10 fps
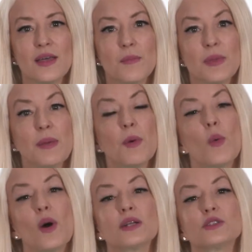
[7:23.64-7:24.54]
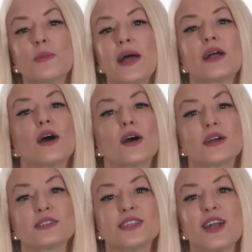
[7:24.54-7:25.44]
People want to buy
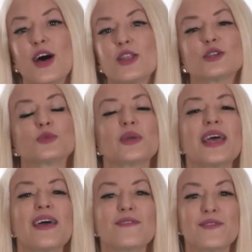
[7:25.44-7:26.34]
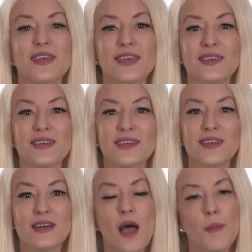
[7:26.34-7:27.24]
cars that others would envy,
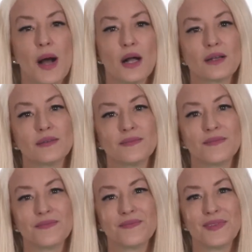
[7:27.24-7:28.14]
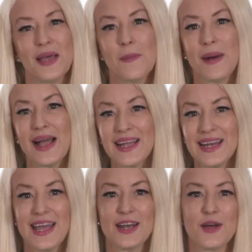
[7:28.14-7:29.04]
not mock. Buying a
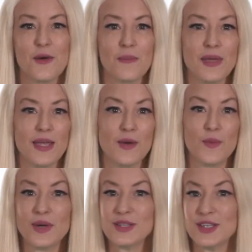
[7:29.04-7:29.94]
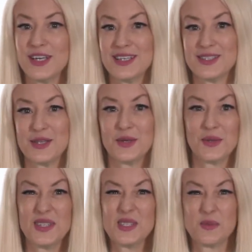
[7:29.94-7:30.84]
Nano made one look as though
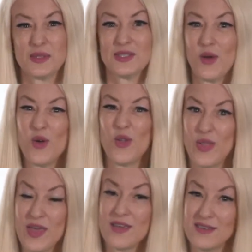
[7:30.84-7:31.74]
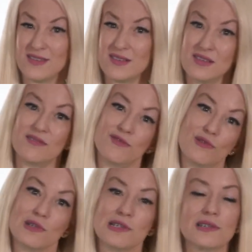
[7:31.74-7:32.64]
this was all they could
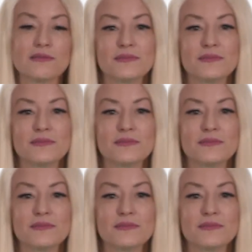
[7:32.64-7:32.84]
afford.